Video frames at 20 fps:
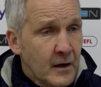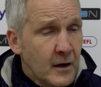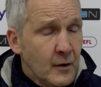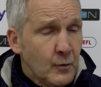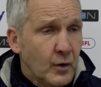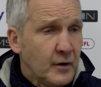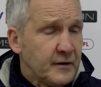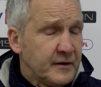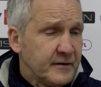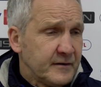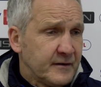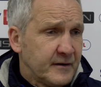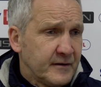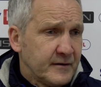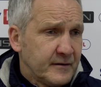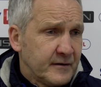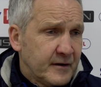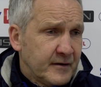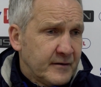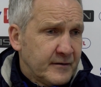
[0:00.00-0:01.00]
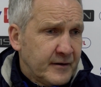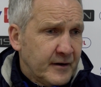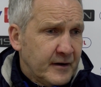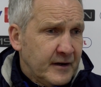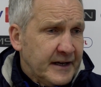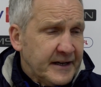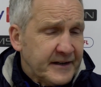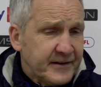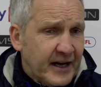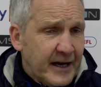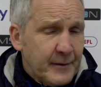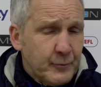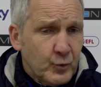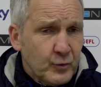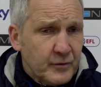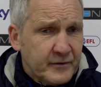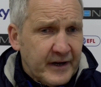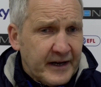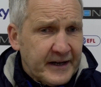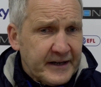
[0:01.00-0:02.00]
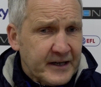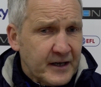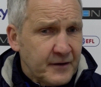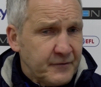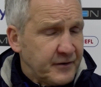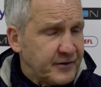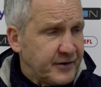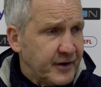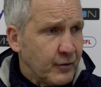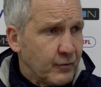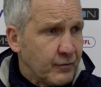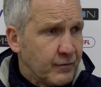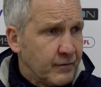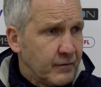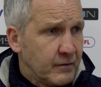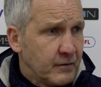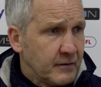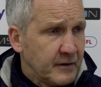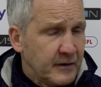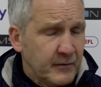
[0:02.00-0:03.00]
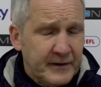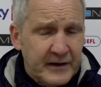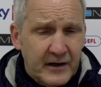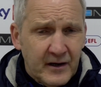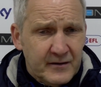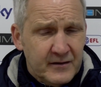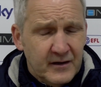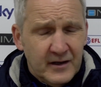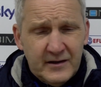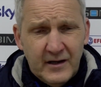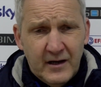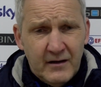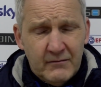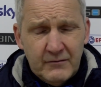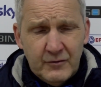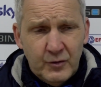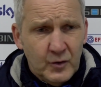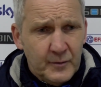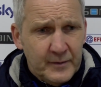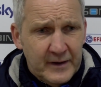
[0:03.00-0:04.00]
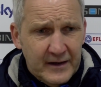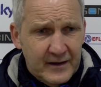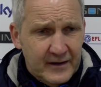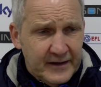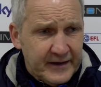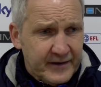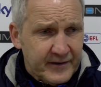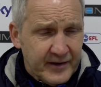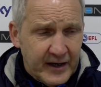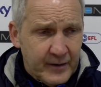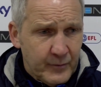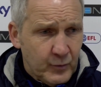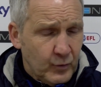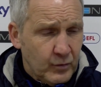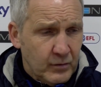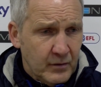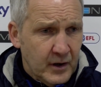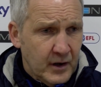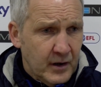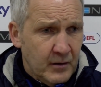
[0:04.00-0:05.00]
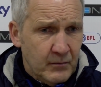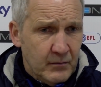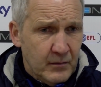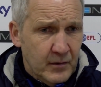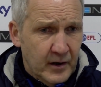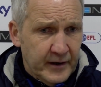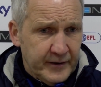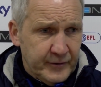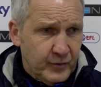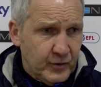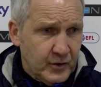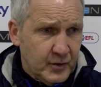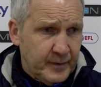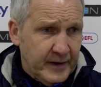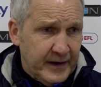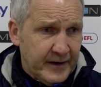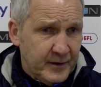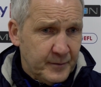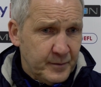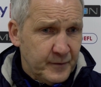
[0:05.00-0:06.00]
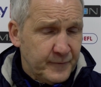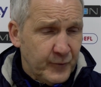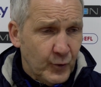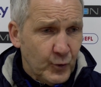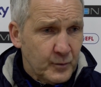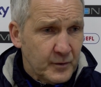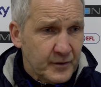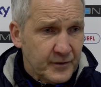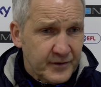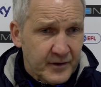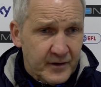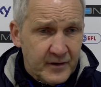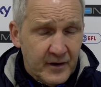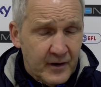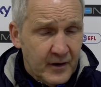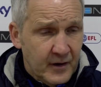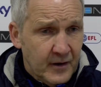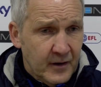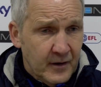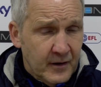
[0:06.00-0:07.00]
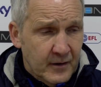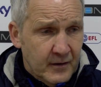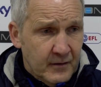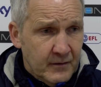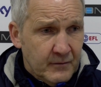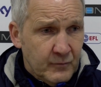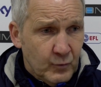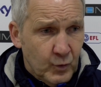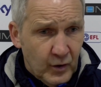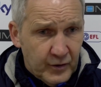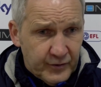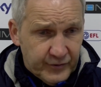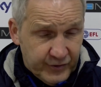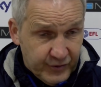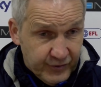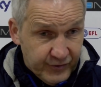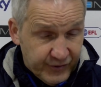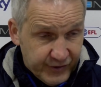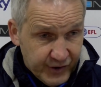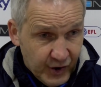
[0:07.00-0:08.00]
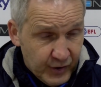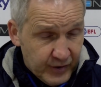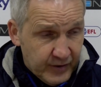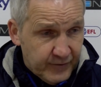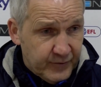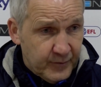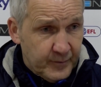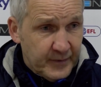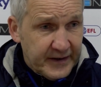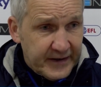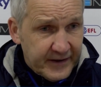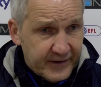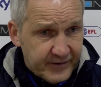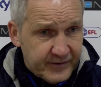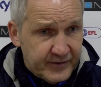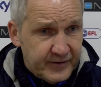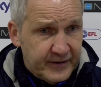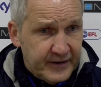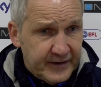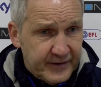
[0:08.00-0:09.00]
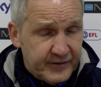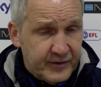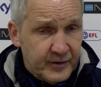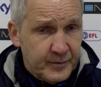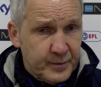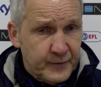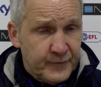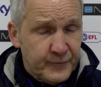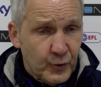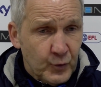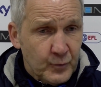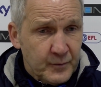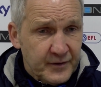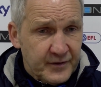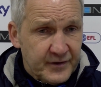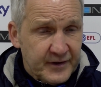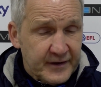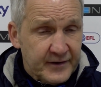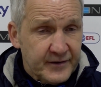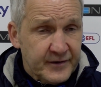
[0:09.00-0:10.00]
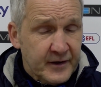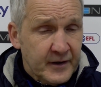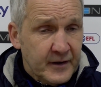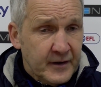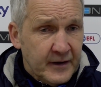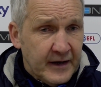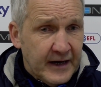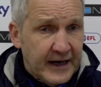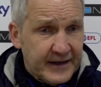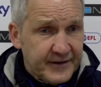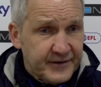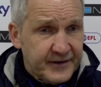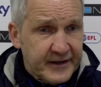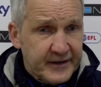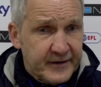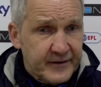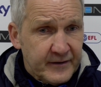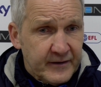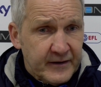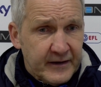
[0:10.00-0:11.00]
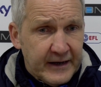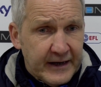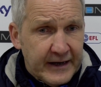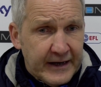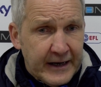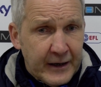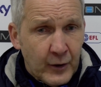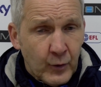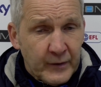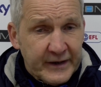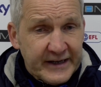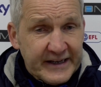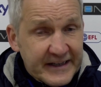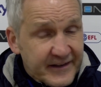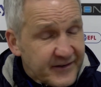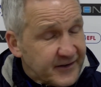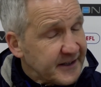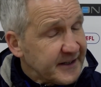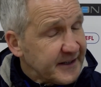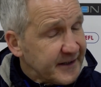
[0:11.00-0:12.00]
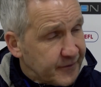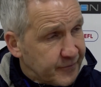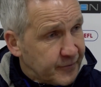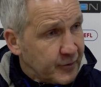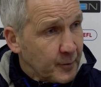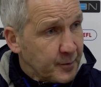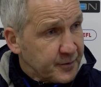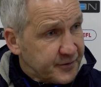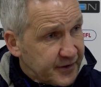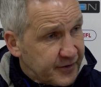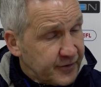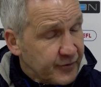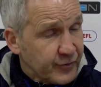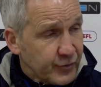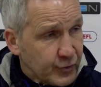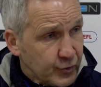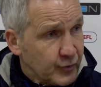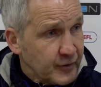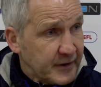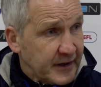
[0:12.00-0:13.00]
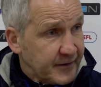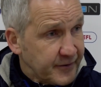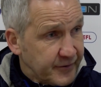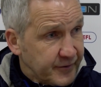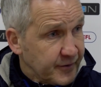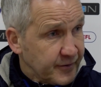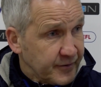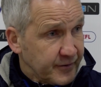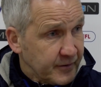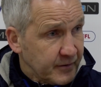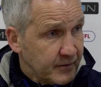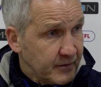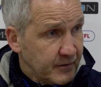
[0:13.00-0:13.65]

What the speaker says: Well, the league table will take care of itself. I mean, I don't talk about the league table. I talk about the performance. And what's concerning for me is the performances, as in how easy it is for the opposition to score against us.